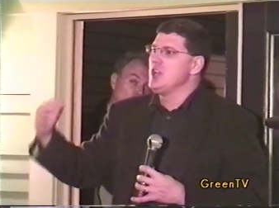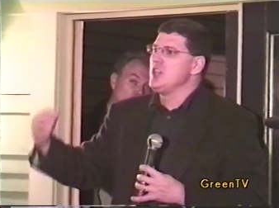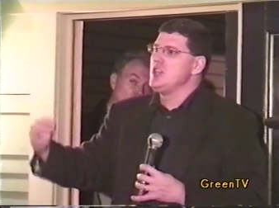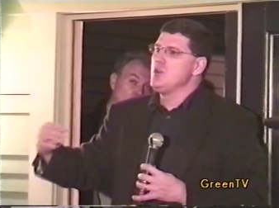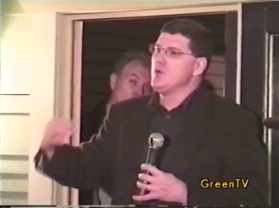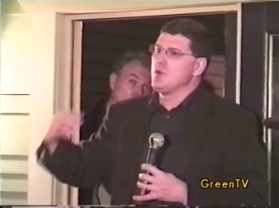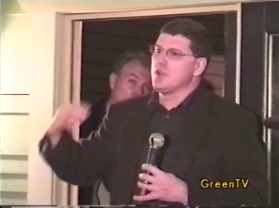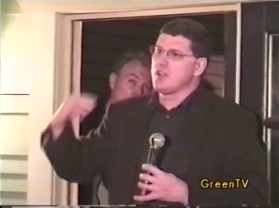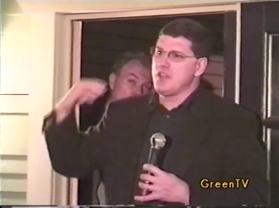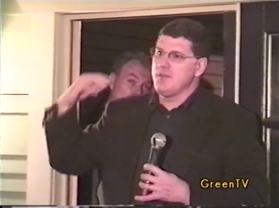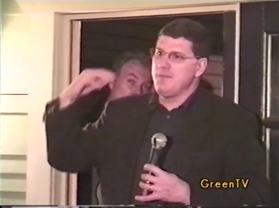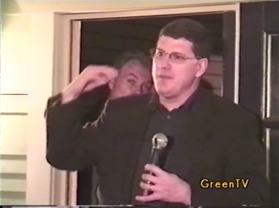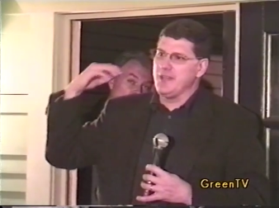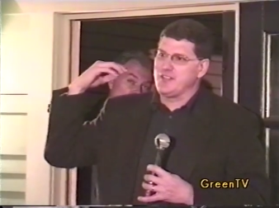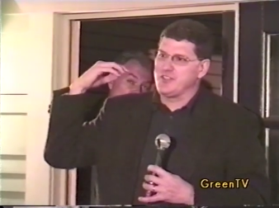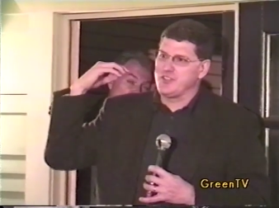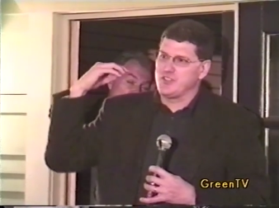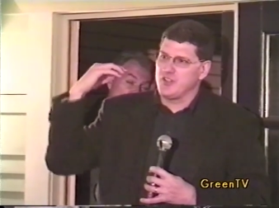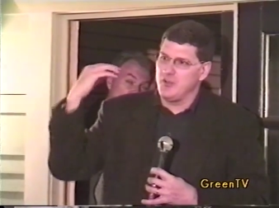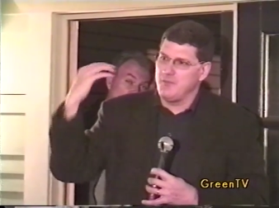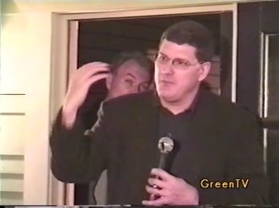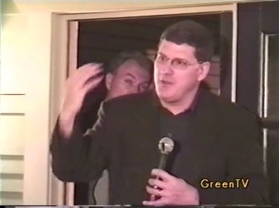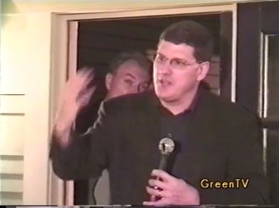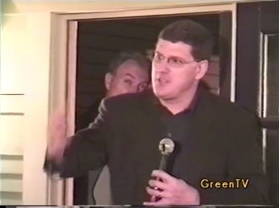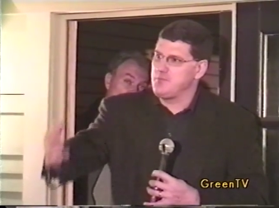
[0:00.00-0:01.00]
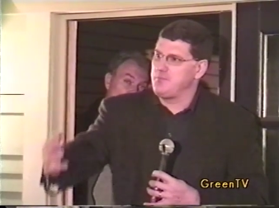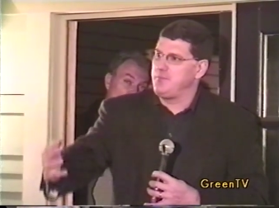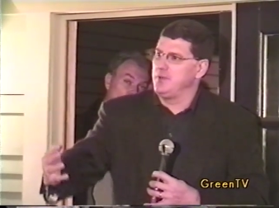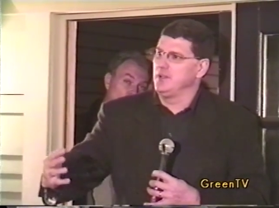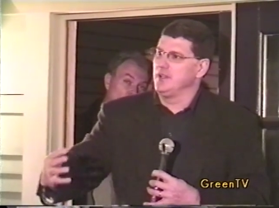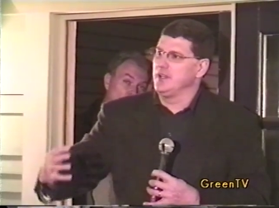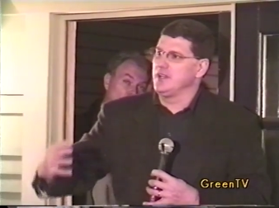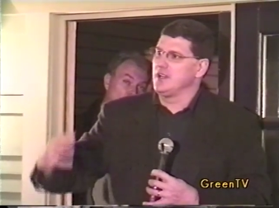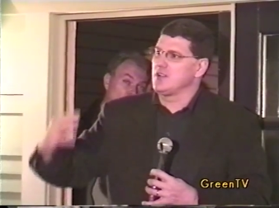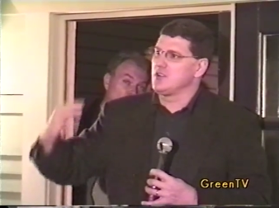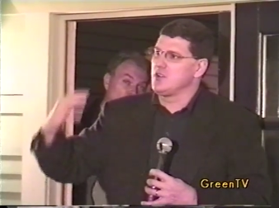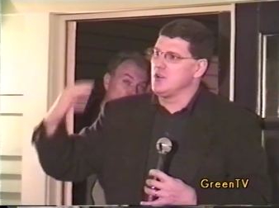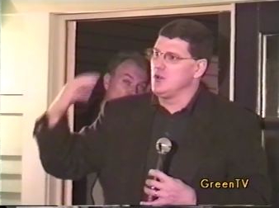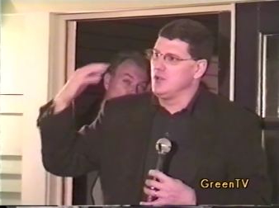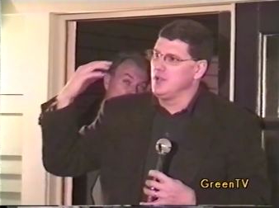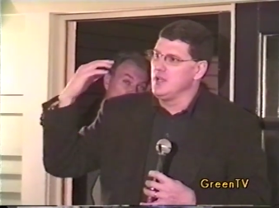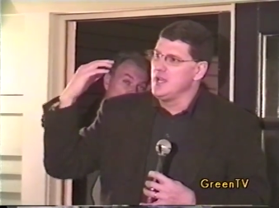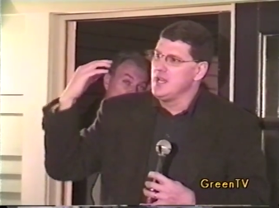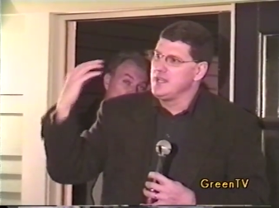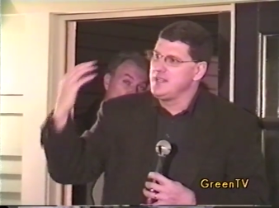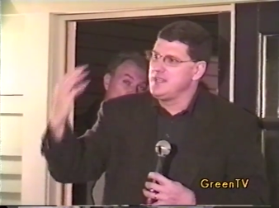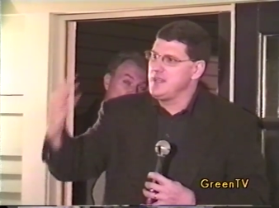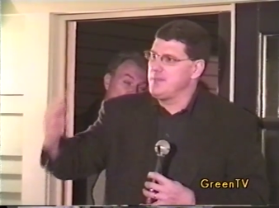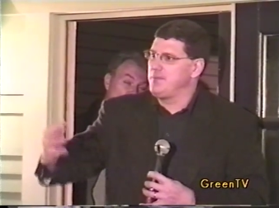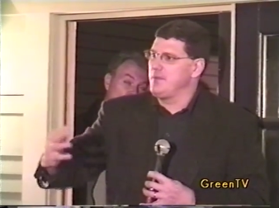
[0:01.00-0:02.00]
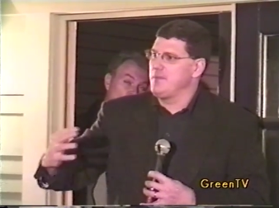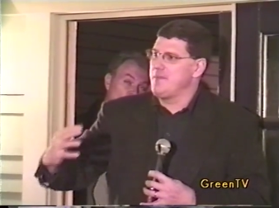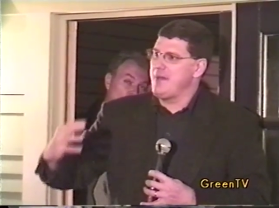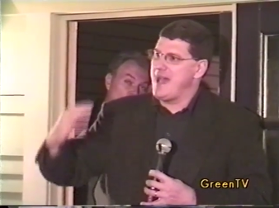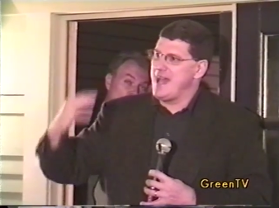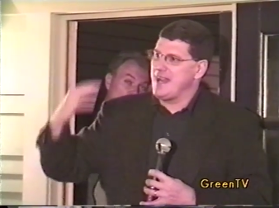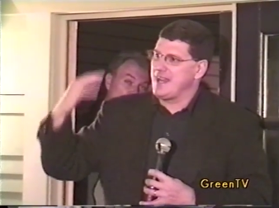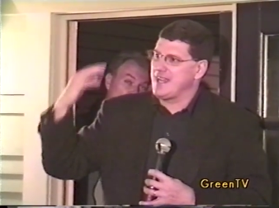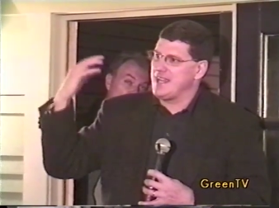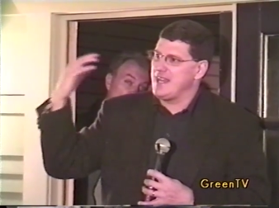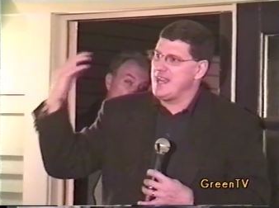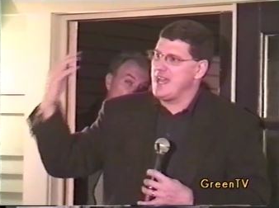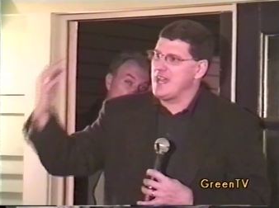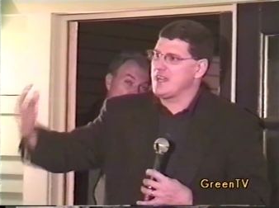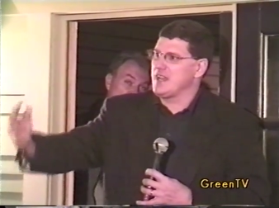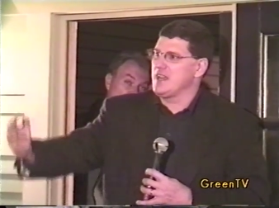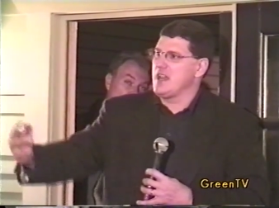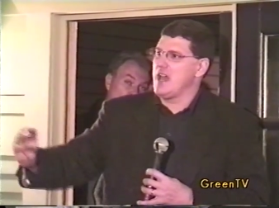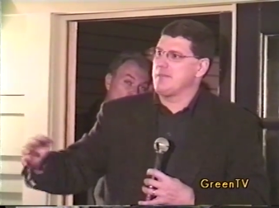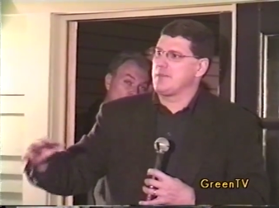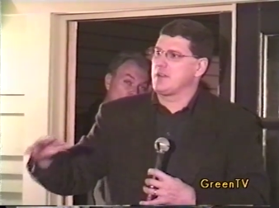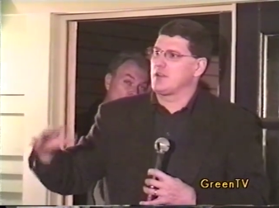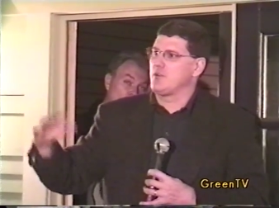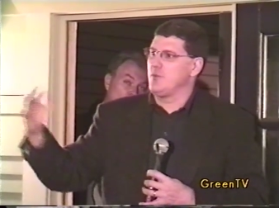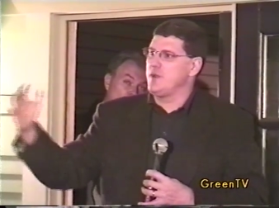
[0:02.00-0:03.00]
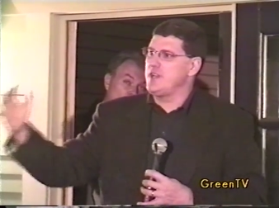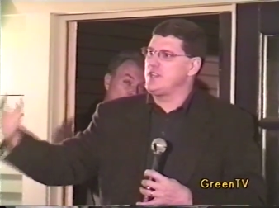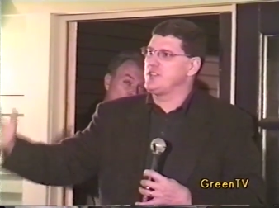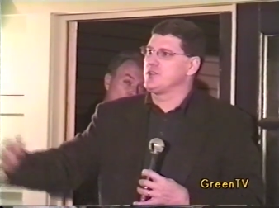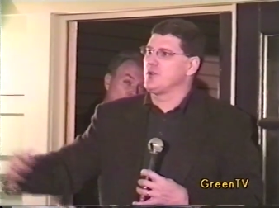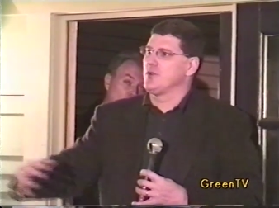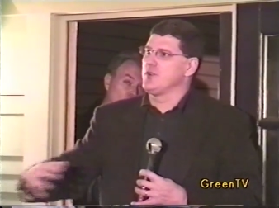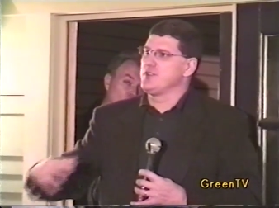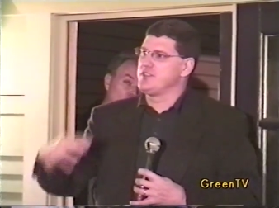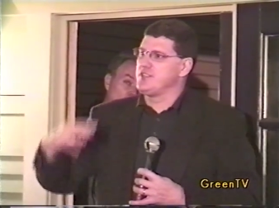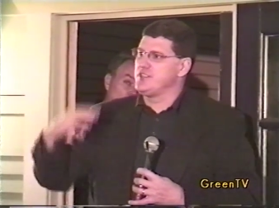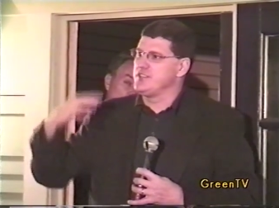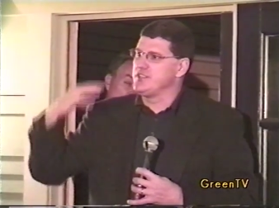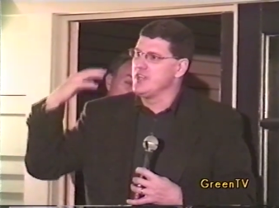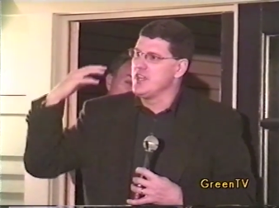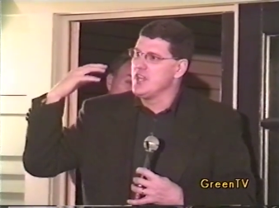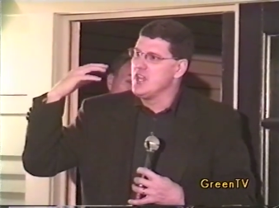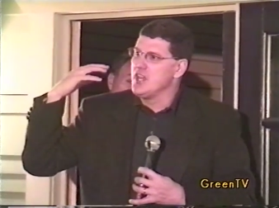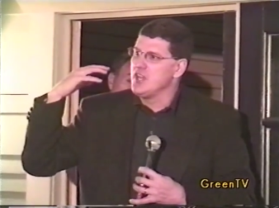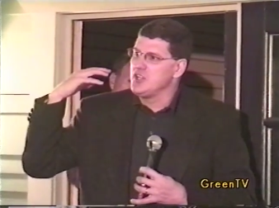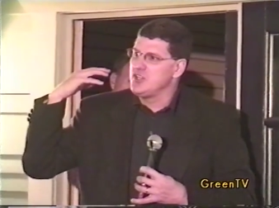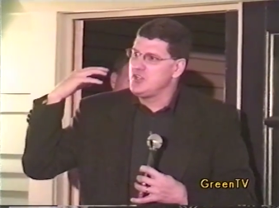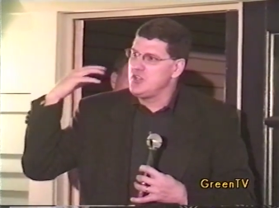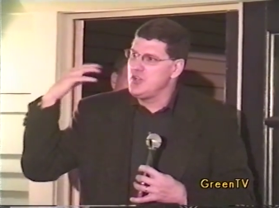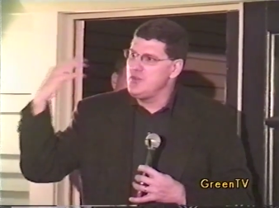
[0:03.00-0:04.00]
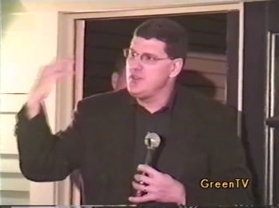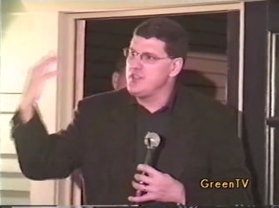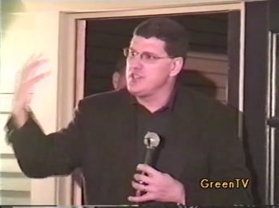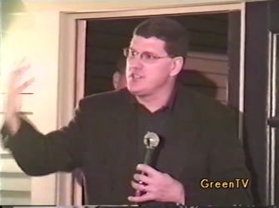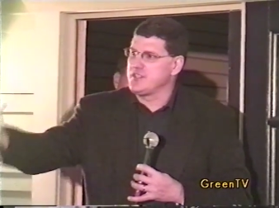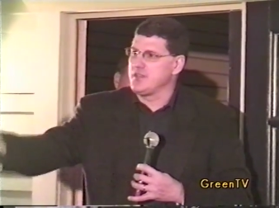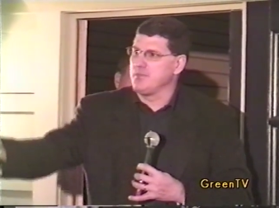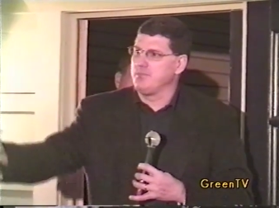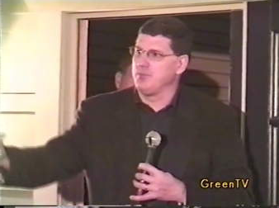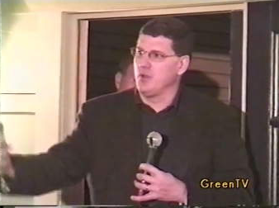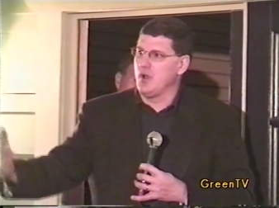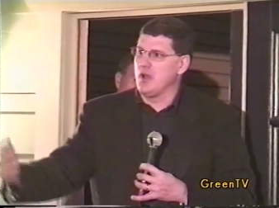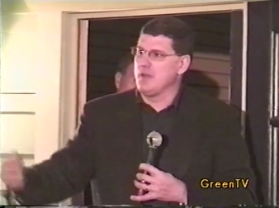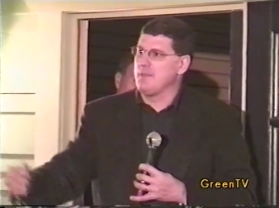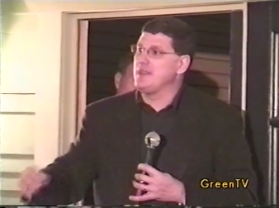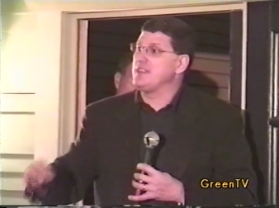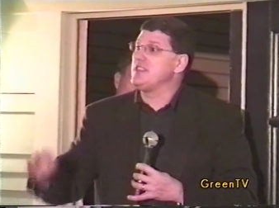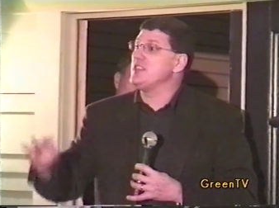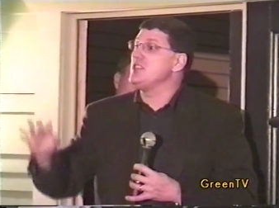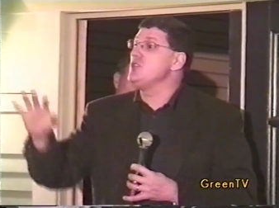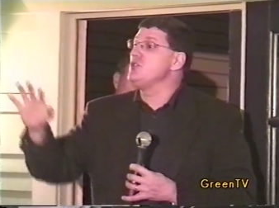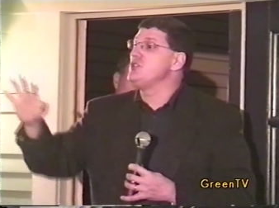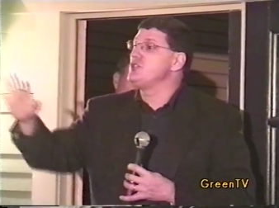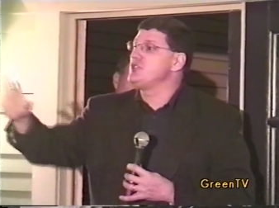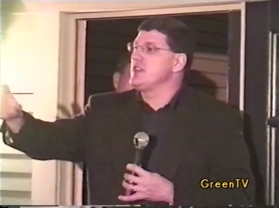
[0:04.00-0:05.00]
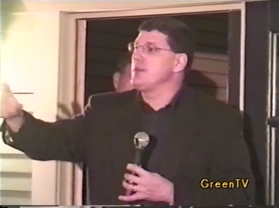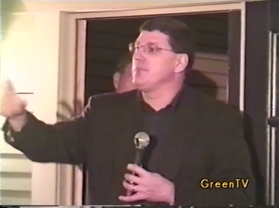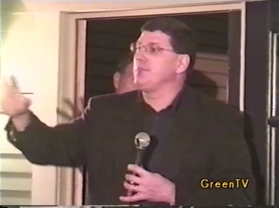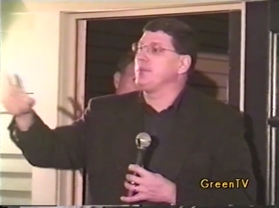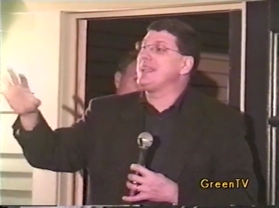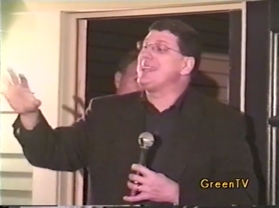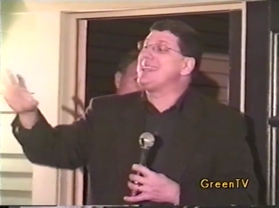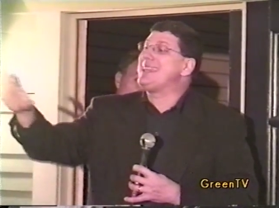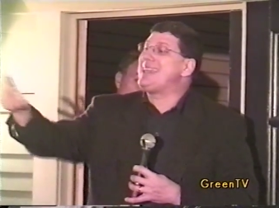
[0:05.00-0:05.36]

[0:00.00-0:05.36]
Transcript: you will commit so much political, diplomatic, and economic resources to this deployment that you simply